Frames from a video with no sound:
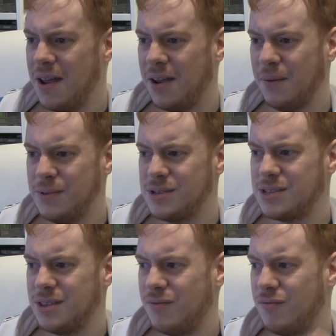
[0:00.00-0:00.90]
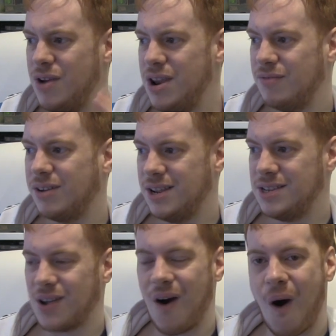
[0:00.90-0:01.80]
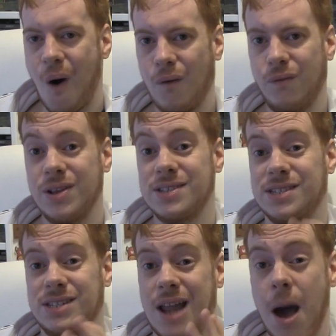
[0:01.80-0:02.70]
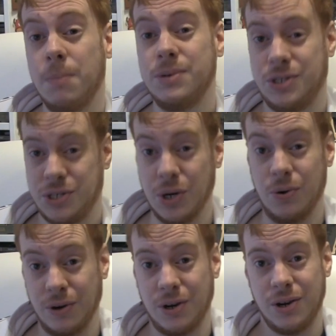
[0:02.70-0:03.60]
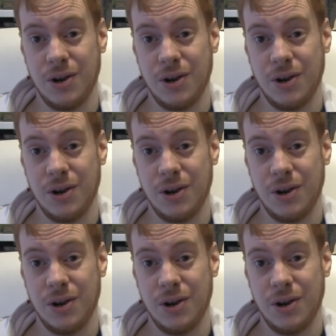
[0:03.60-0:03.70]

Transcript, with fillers: it was the re-release of Slam Dunk.